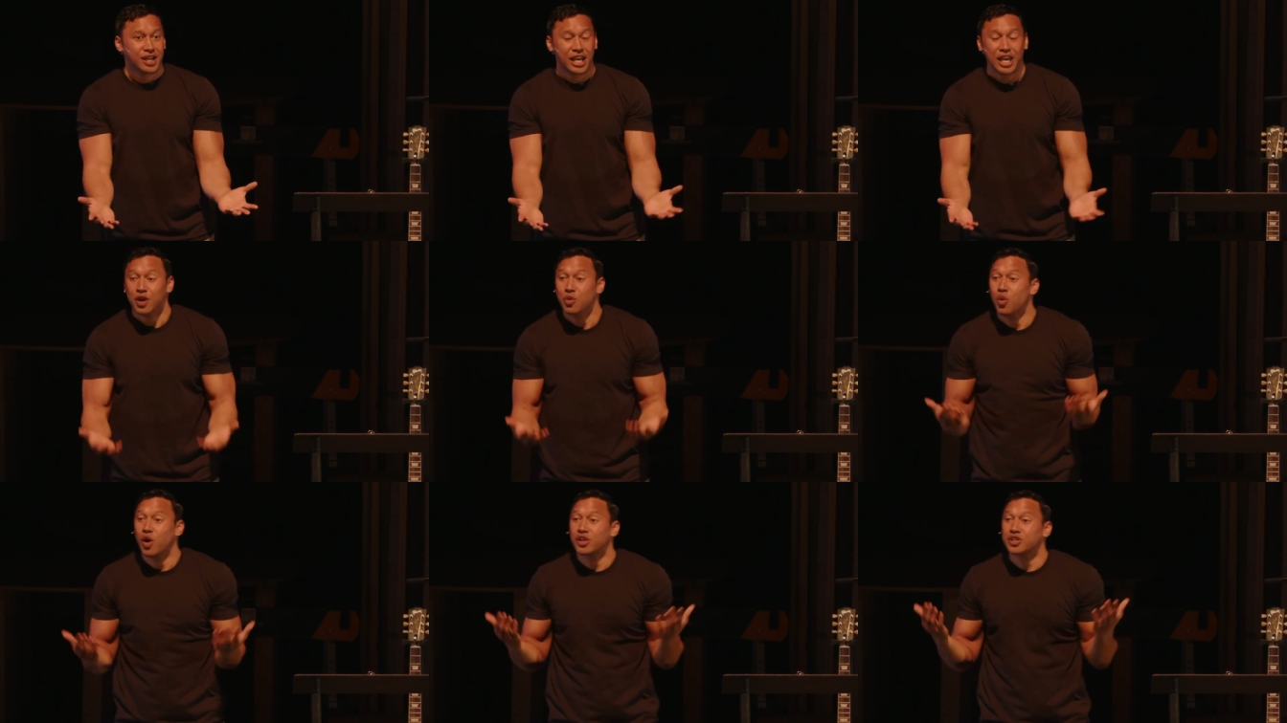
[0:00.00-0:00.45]

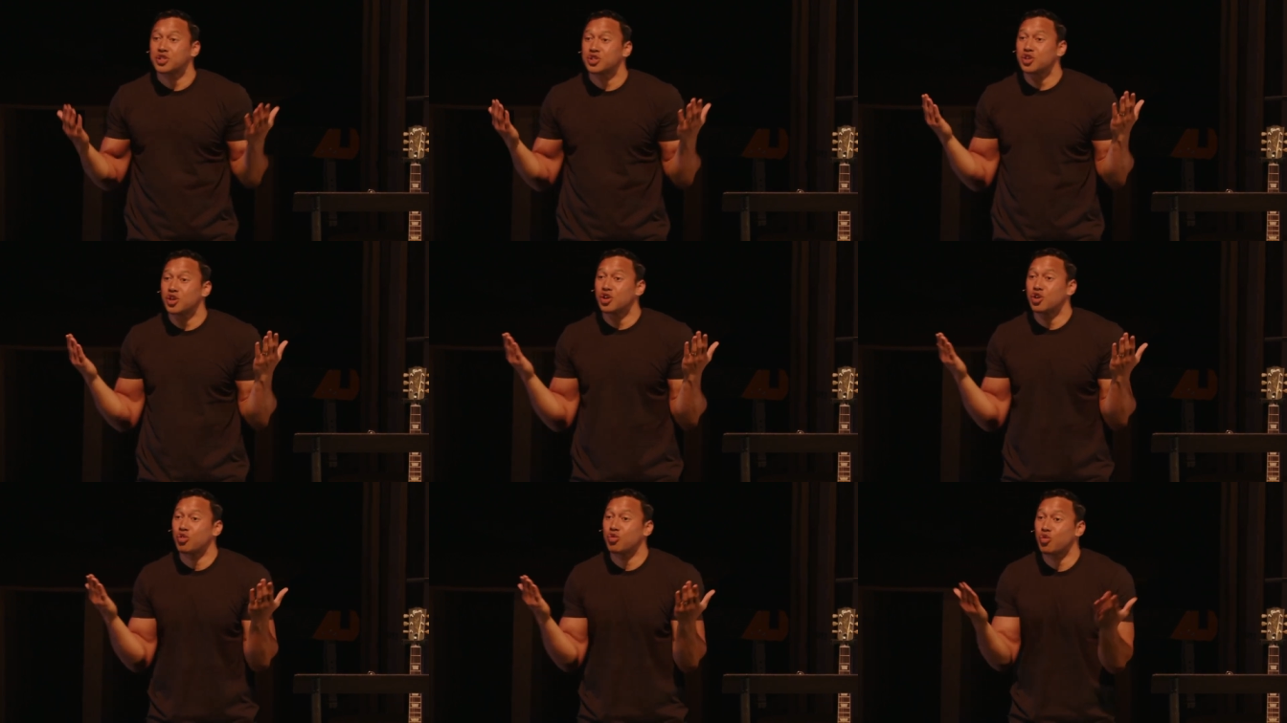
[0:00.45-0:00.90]
He wants
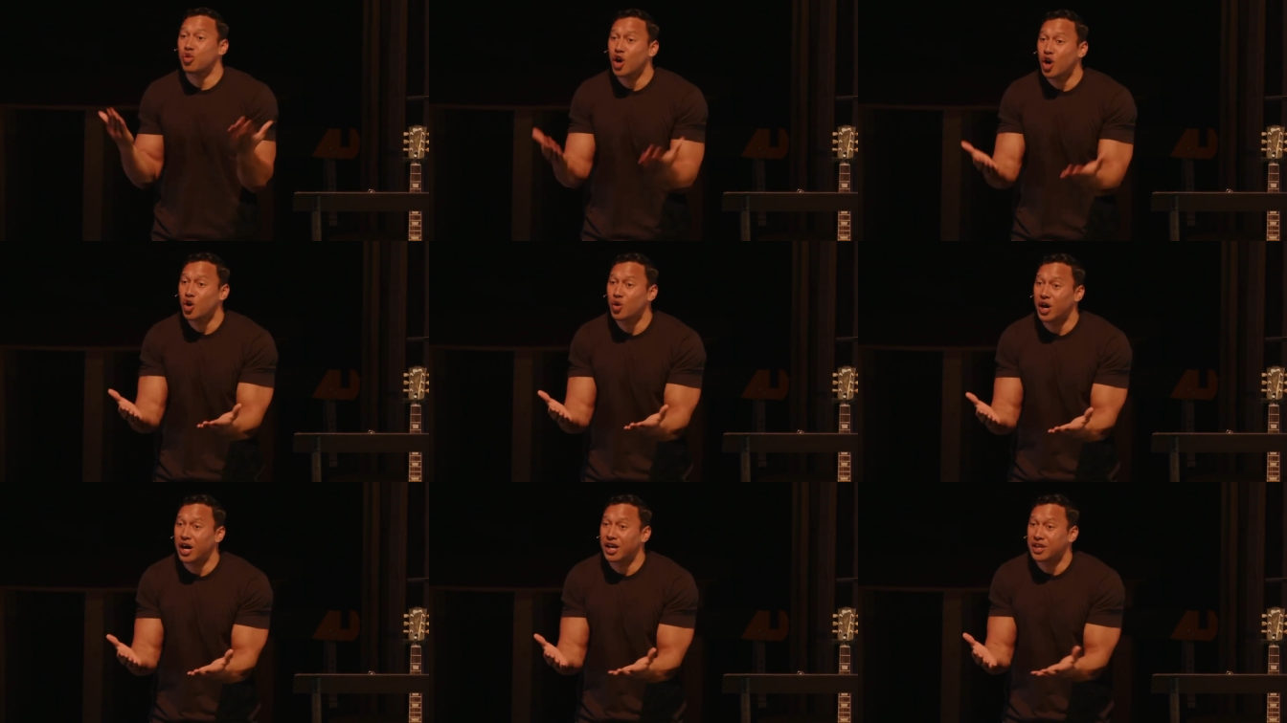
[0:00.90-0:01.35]
to
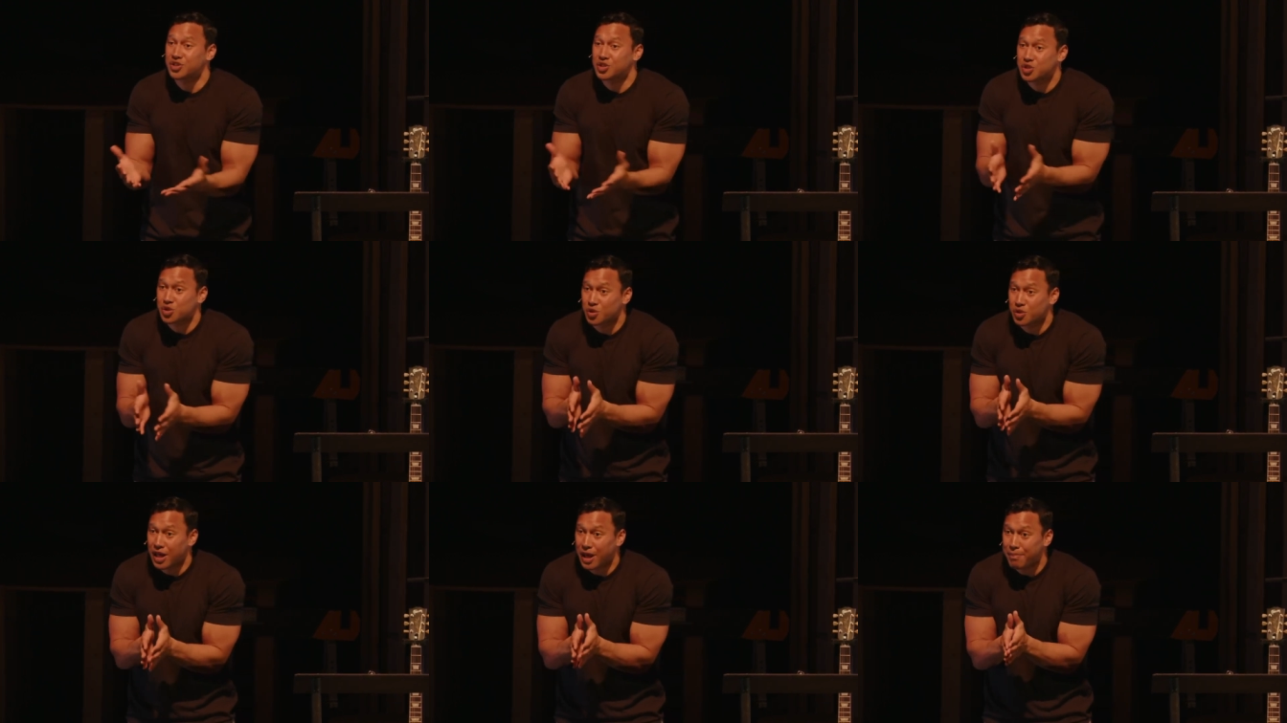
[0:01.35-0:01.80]
grow us
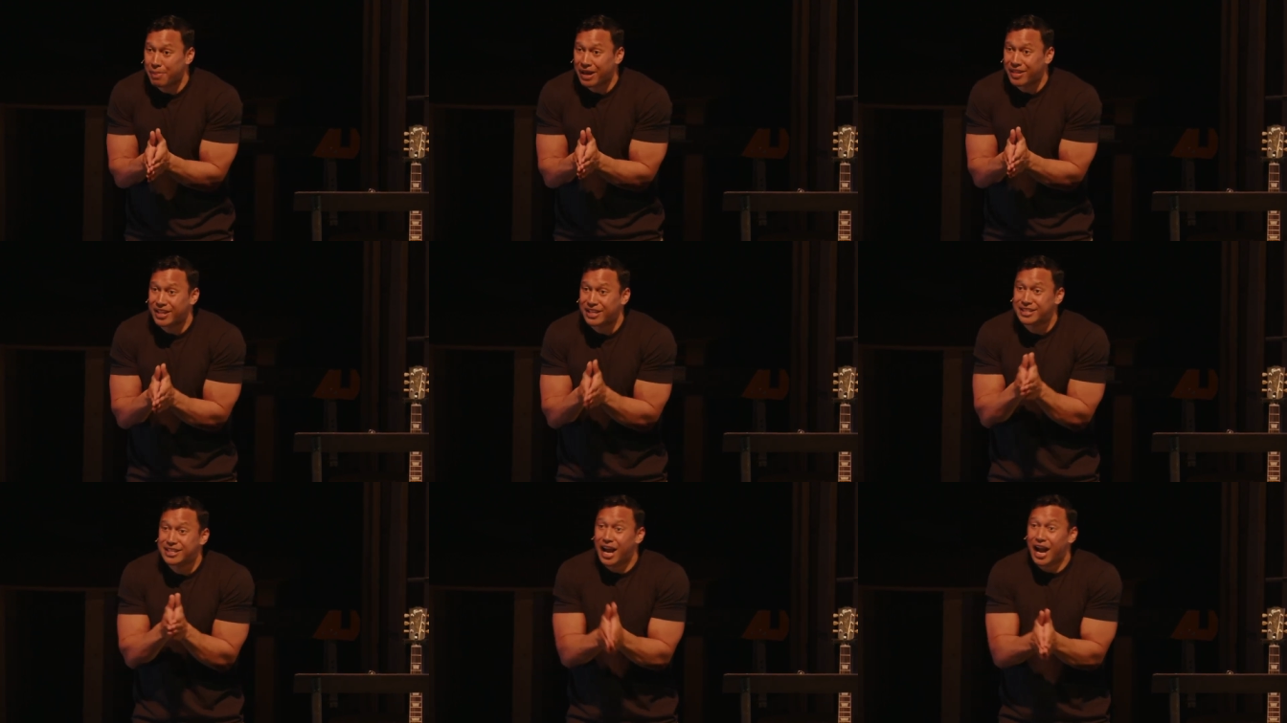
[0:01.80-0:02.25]
so that
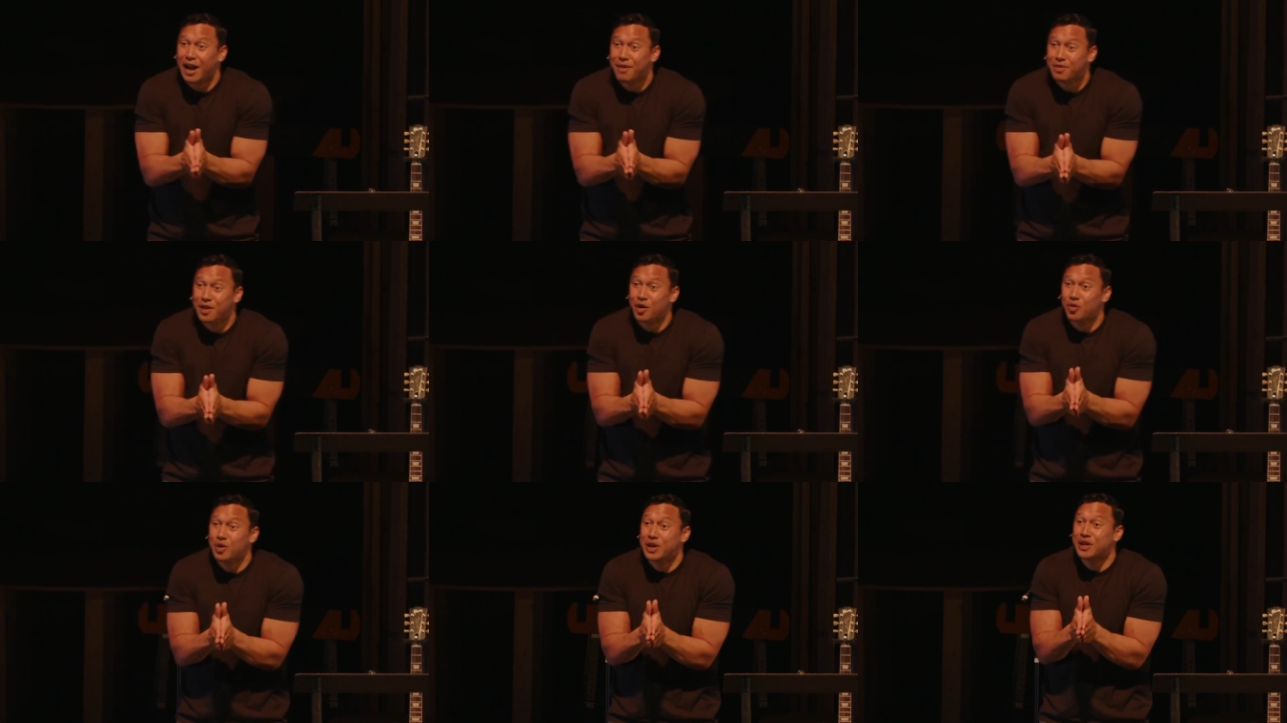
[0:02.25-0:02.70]
by the
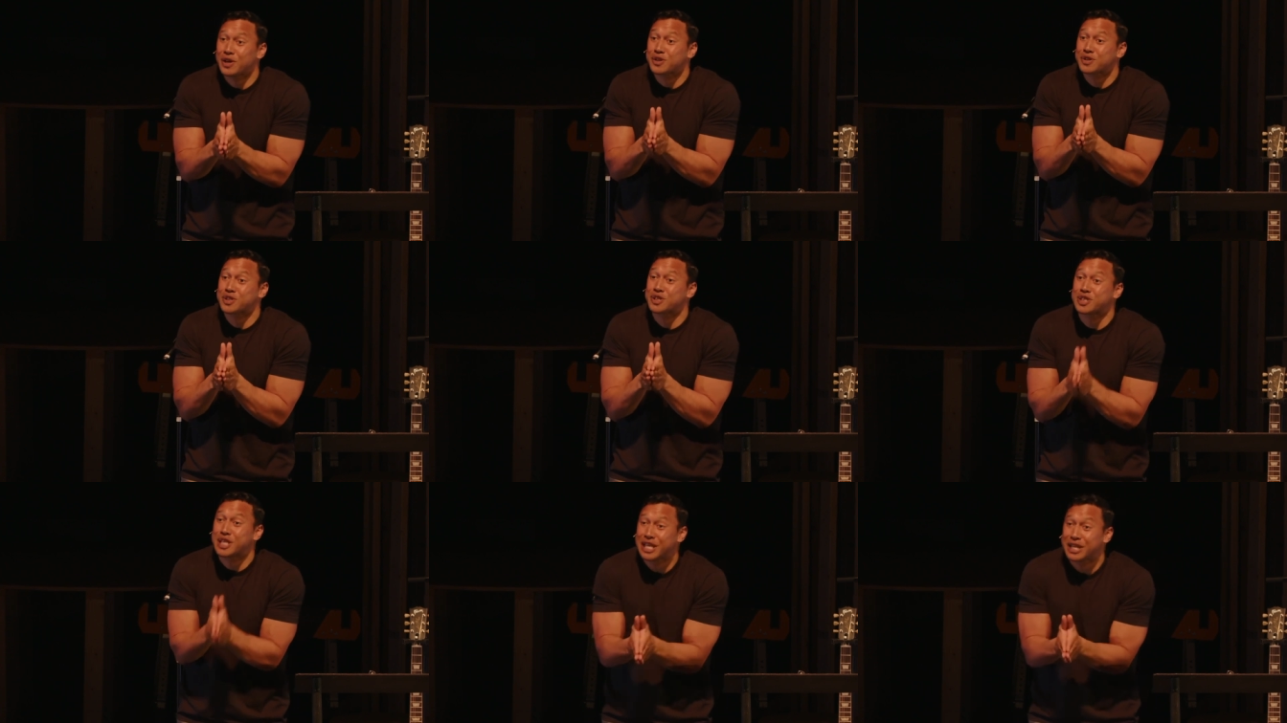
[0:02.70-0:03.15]
time that we are
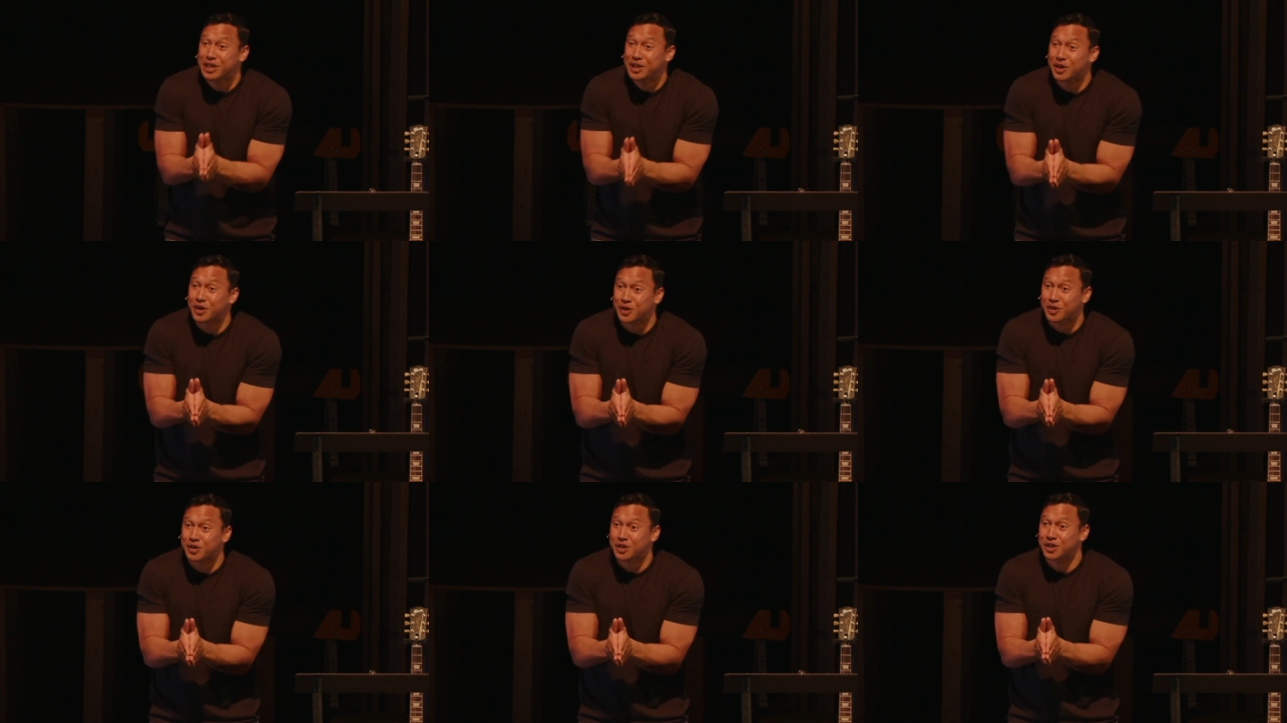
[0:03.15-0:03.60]

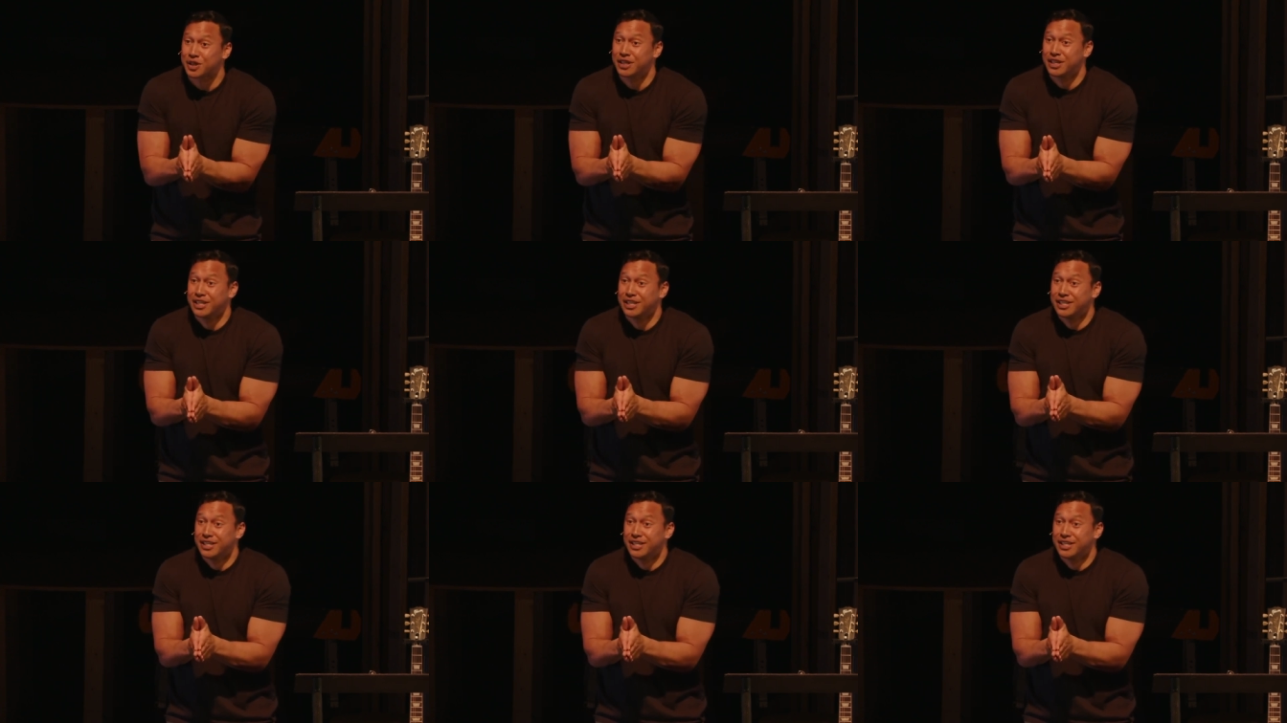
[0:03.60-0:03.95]
seniors,